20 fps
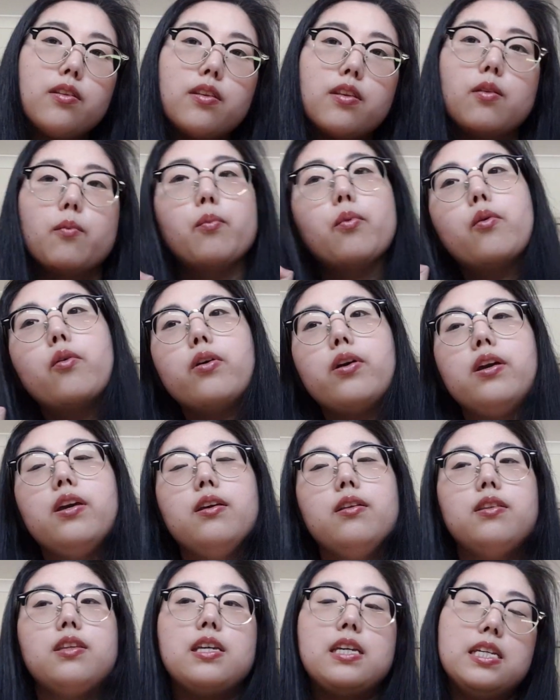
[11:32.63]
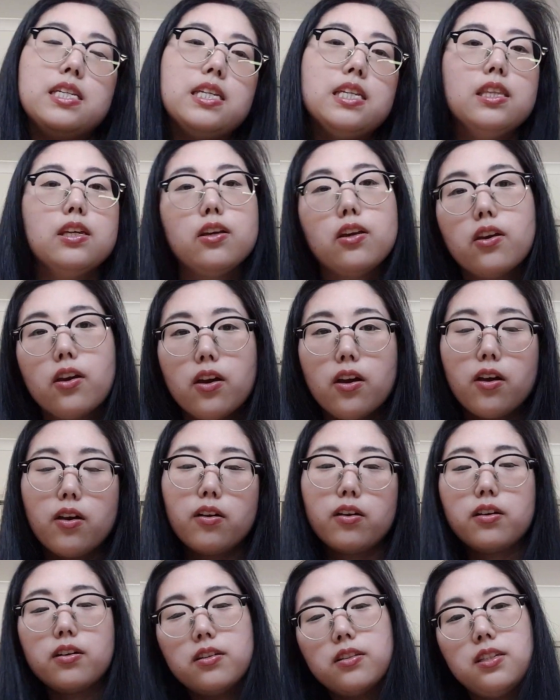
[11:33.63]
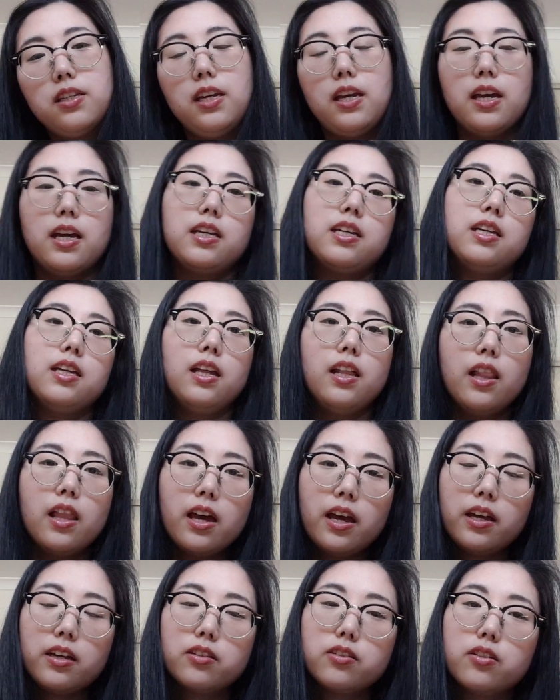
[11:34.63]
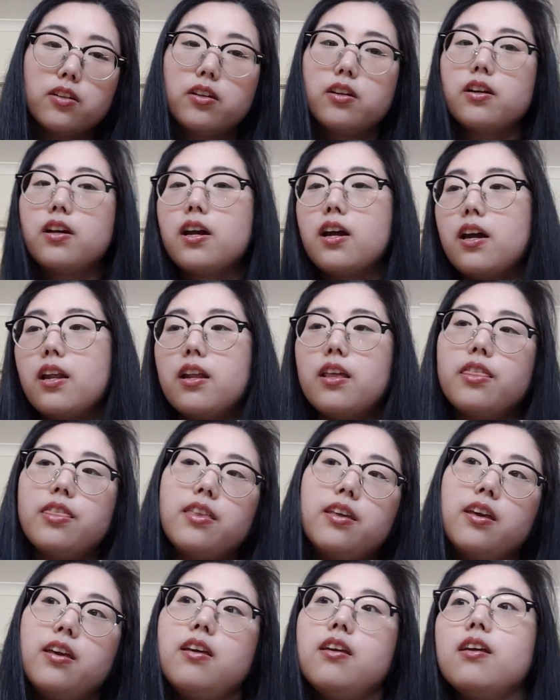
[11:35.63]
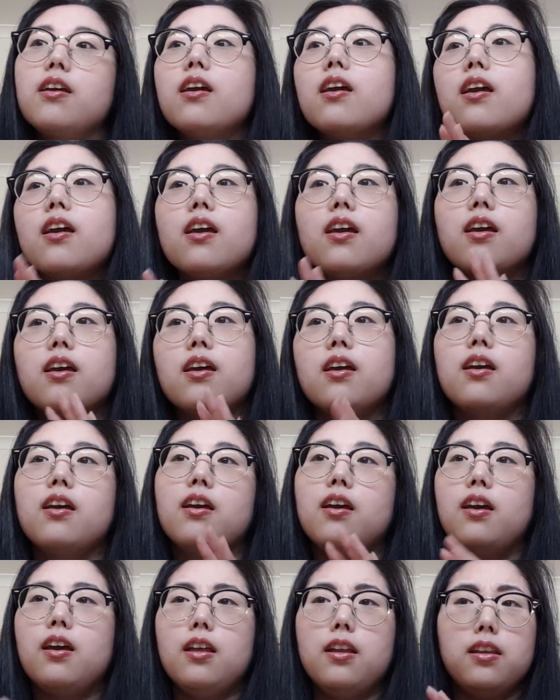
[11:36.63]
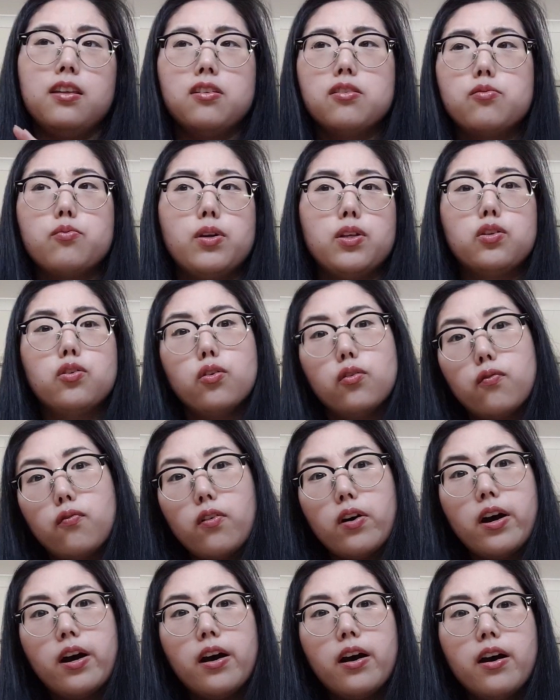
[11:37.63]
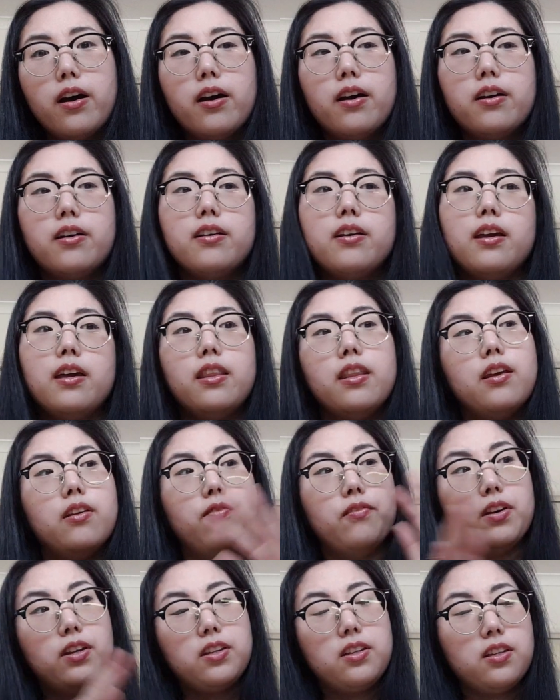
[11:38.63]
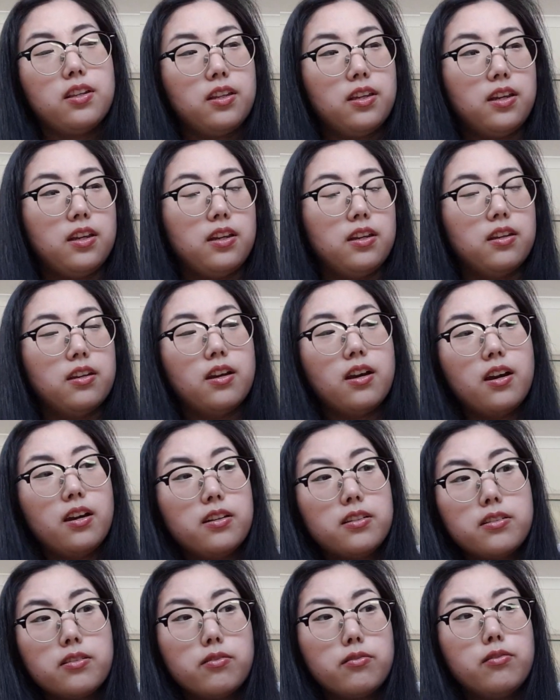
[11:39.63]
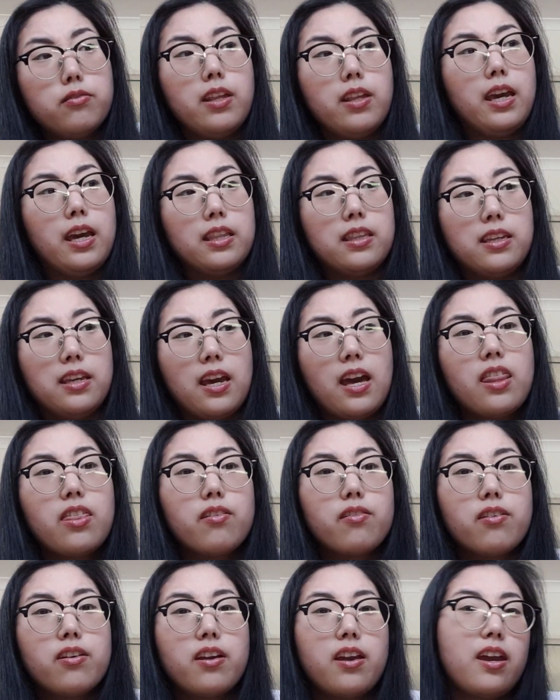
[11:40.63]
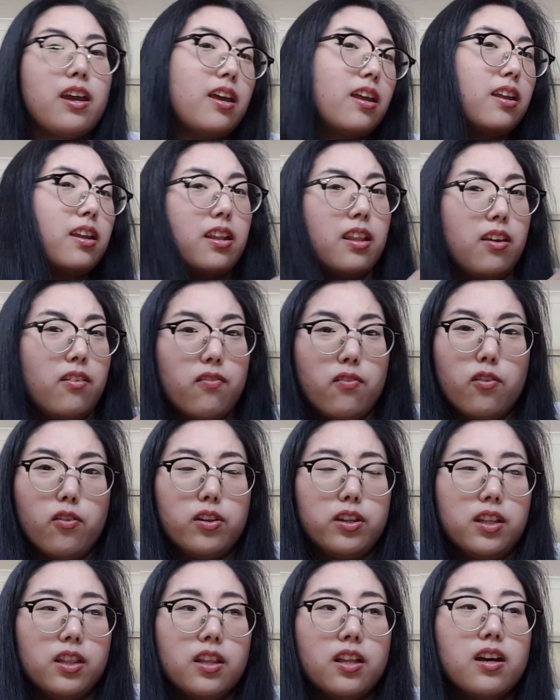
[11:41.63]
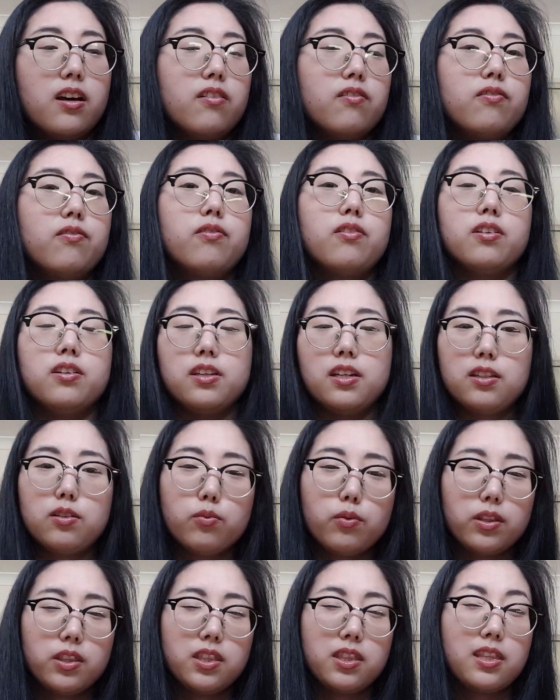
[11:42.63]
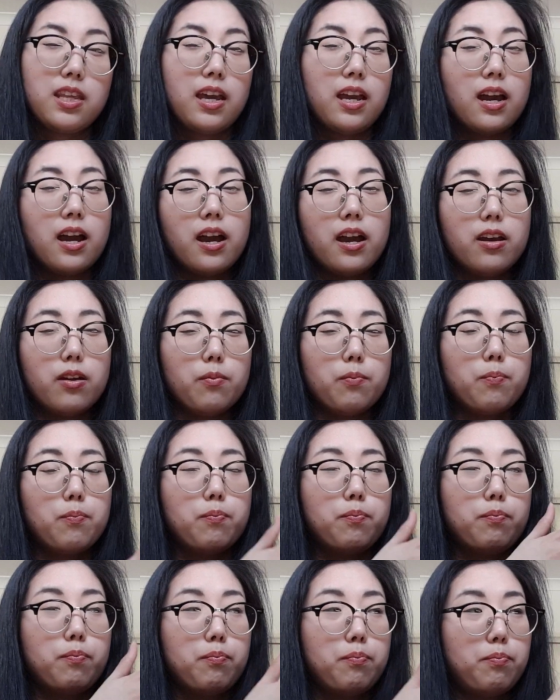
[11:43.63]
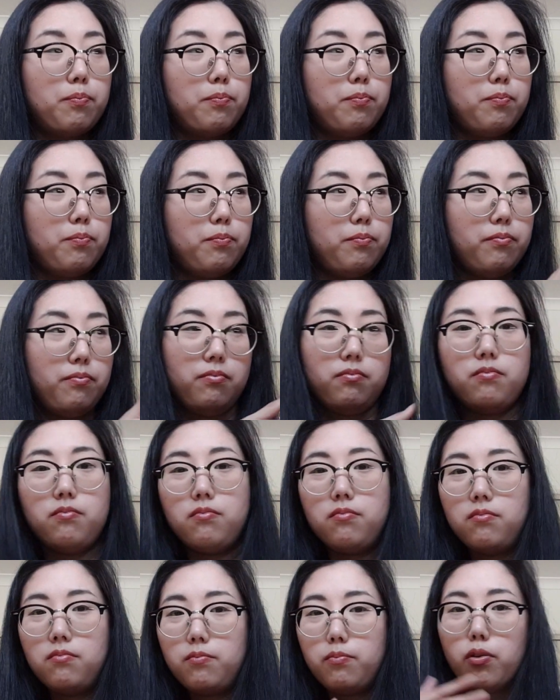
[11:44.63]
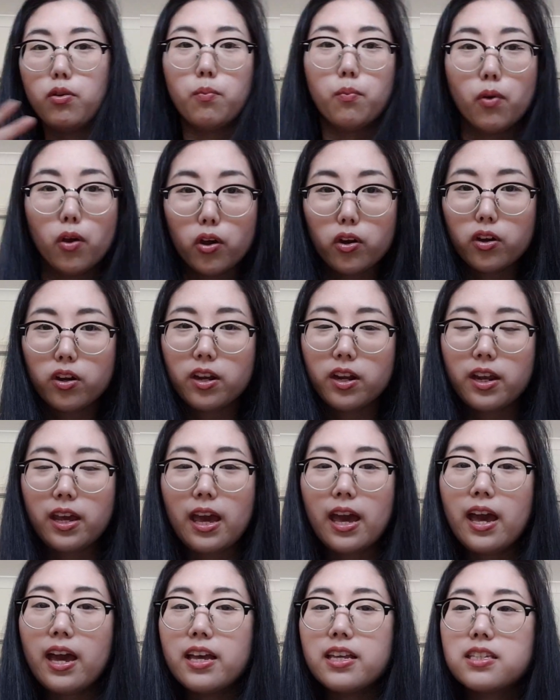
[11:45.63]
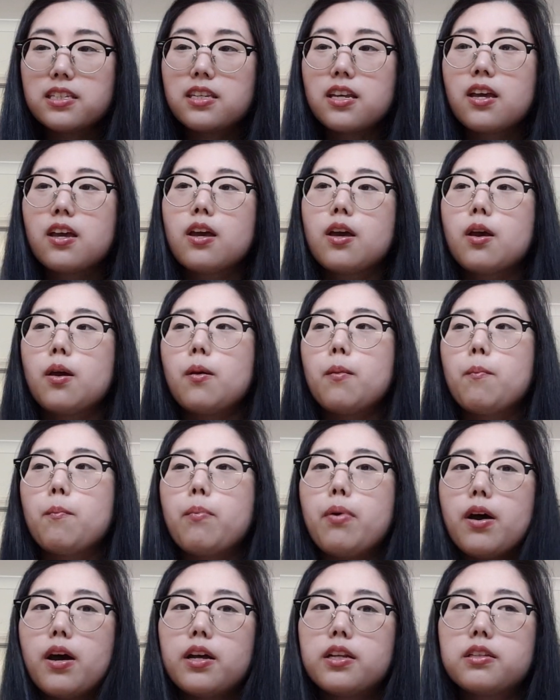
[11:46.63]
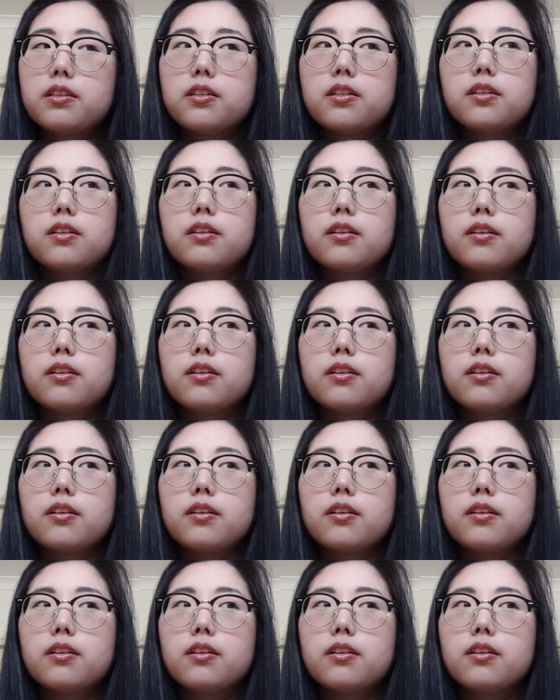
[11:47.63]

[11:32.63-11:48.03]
the boy teasing the girl because he actually likes her kind of thing. And it just went too far. And then eventually in high school, they get together again and they fall in love. Because that's what they kind of promoted it as. But